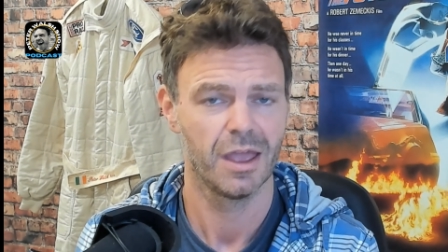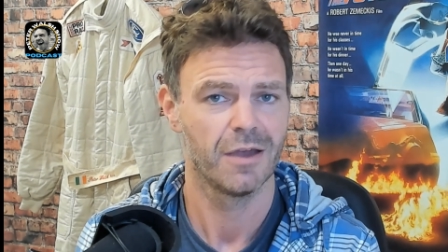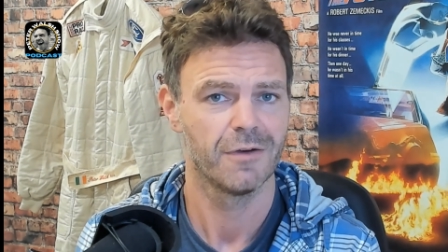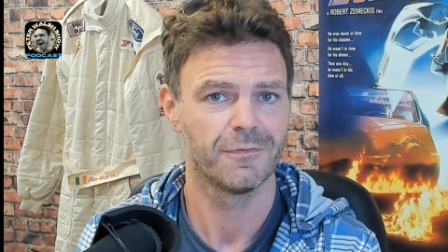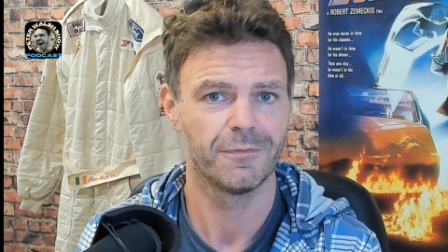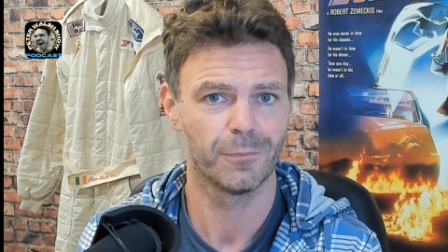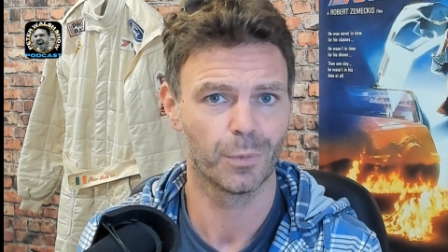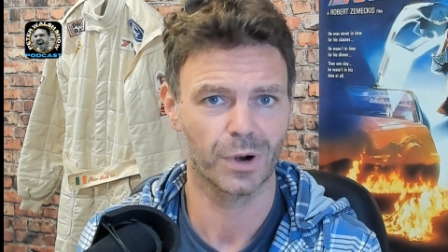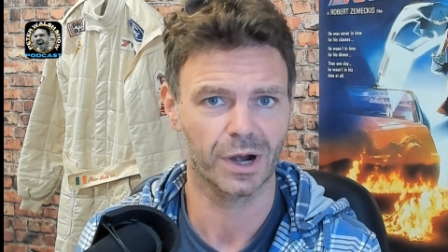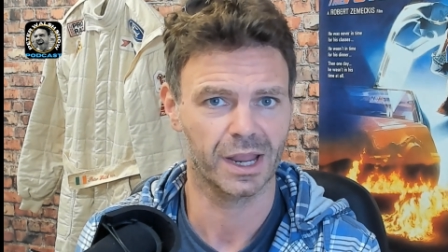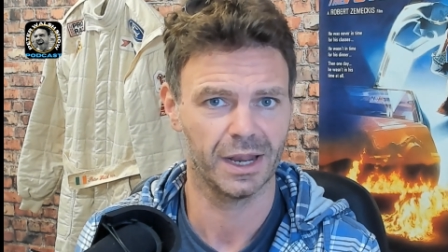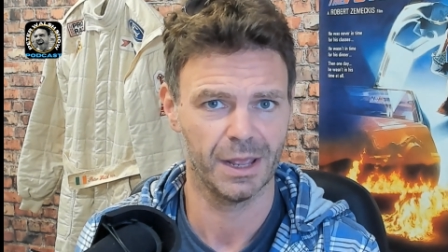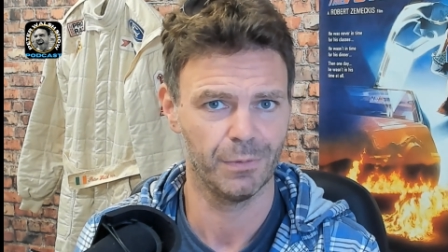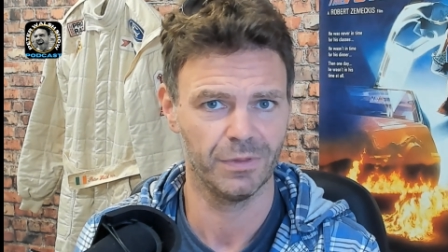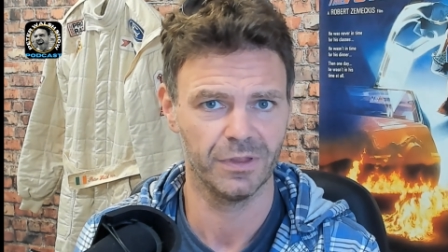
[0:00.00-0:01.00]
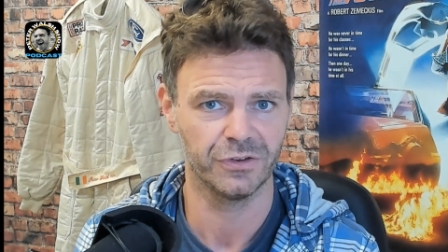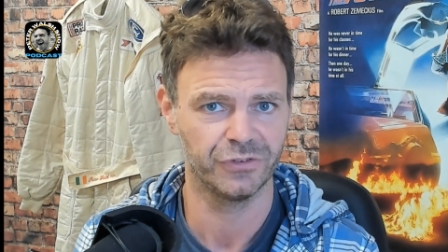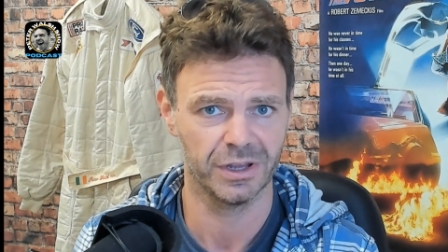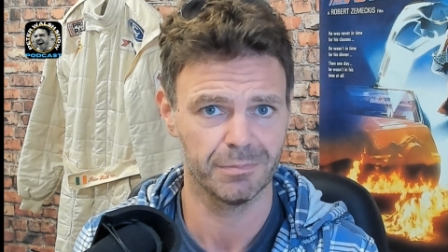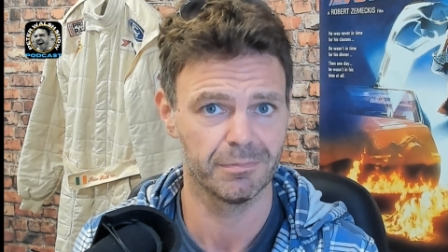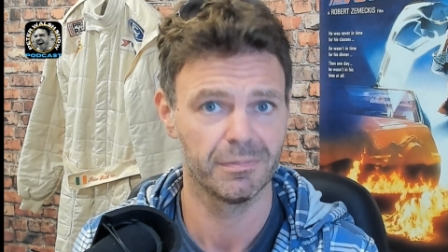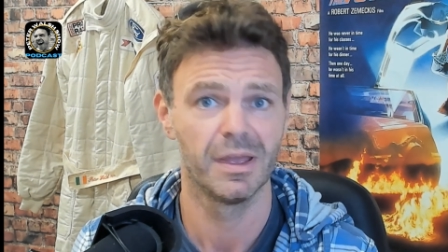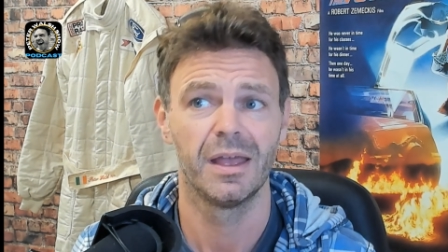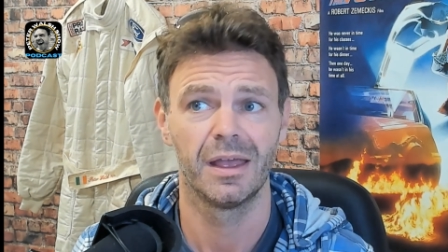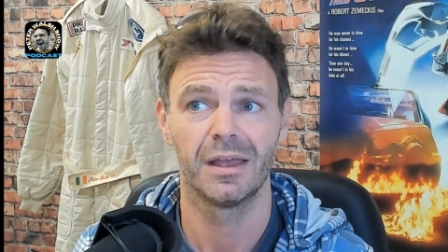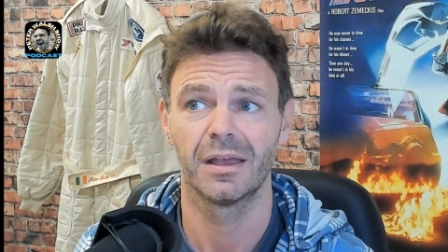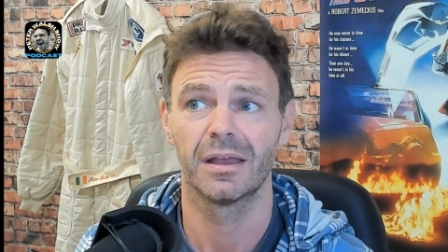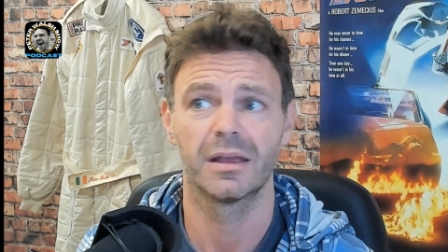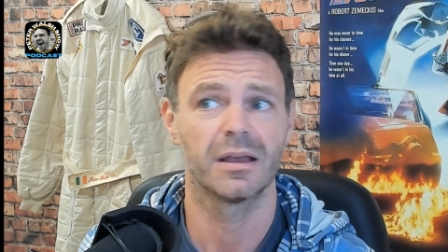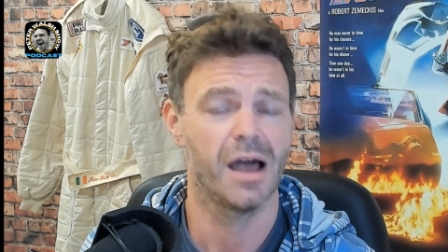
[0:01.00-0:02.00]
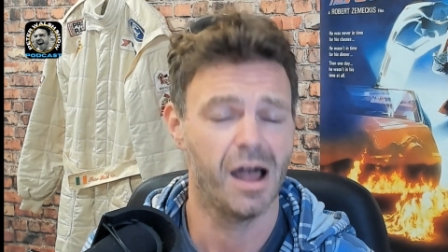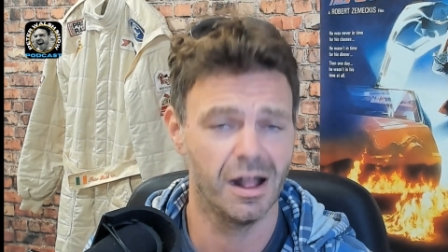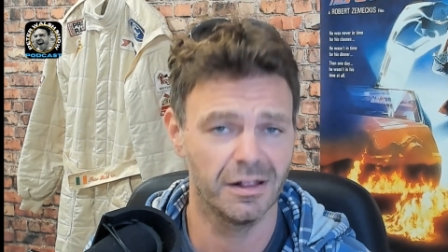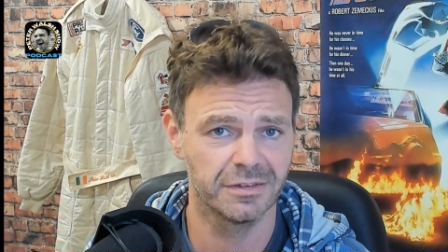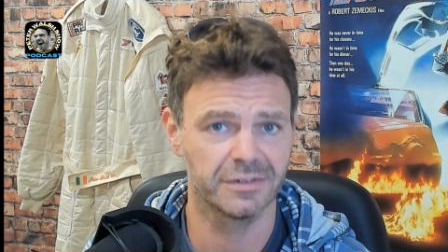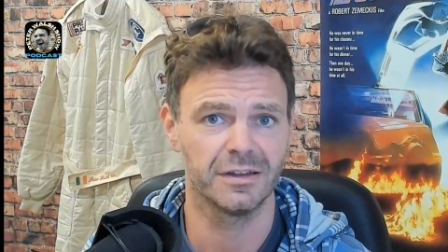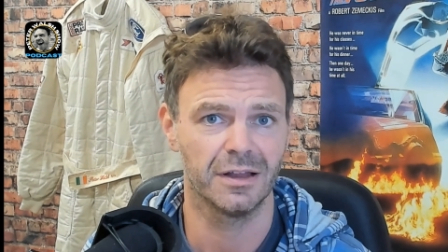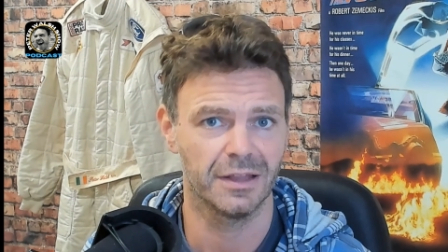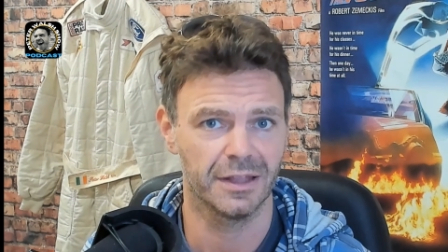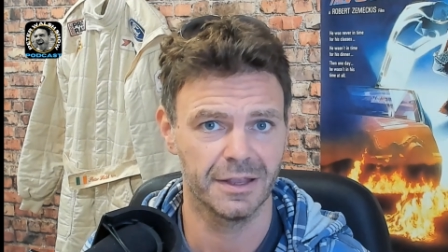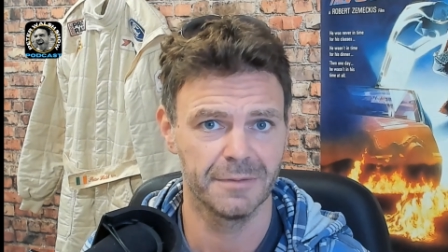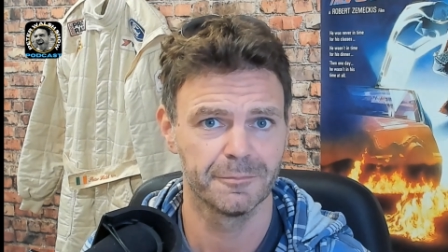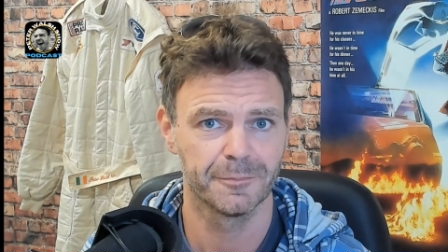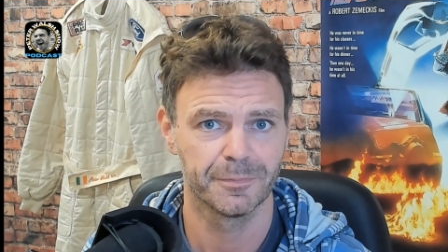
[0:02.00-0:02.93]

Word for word: working out in the gym constantly.